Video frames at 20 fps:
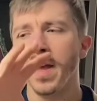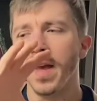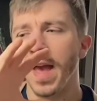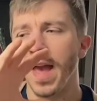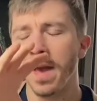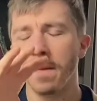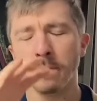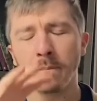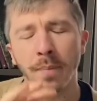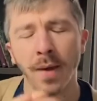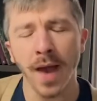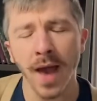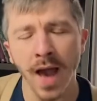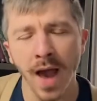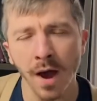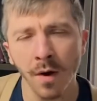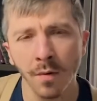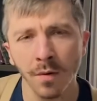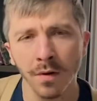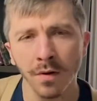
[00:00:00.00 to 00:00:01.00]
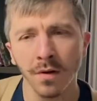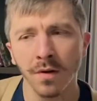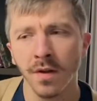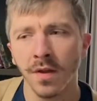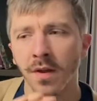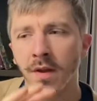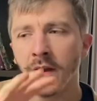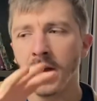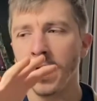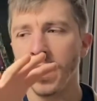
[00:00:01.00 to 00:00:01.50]
and power
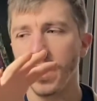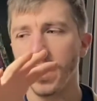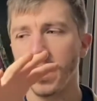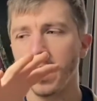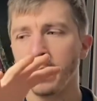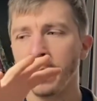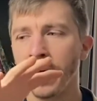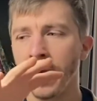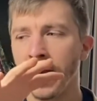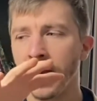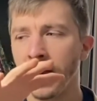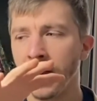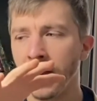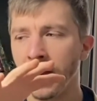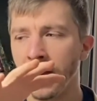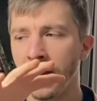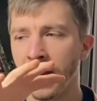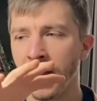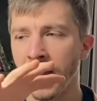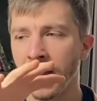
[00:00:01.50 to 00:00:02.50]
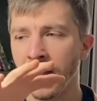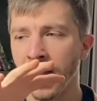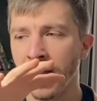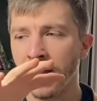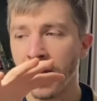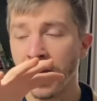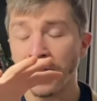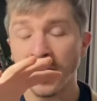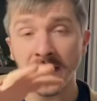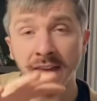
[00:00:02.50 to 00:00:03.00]
and
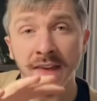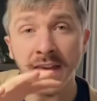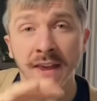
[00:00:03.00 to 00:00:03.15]
the